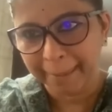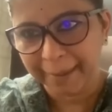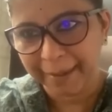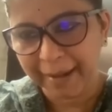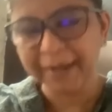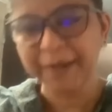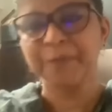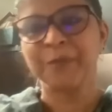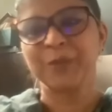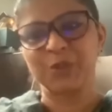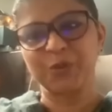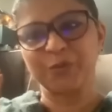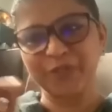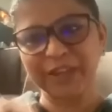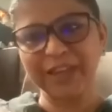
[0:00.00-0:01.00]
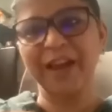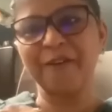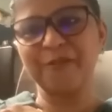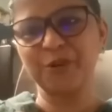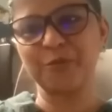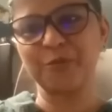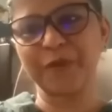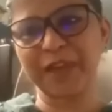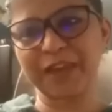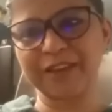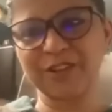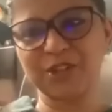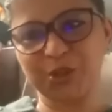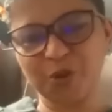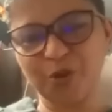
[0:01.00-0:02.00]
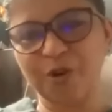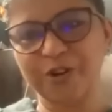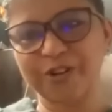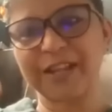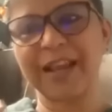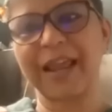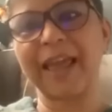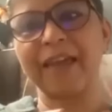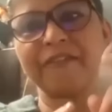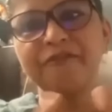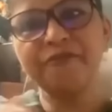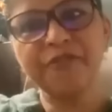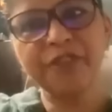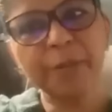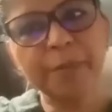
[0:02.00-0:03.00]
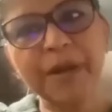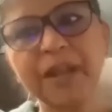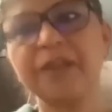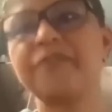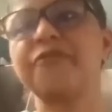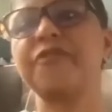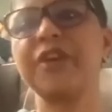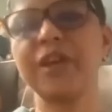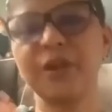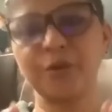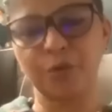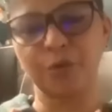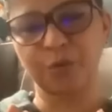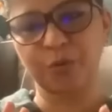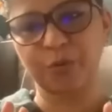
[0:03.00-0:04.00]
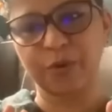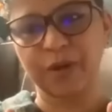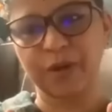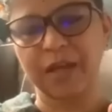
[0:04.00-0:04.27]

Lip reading: Right? So we have to make sure that everybody we know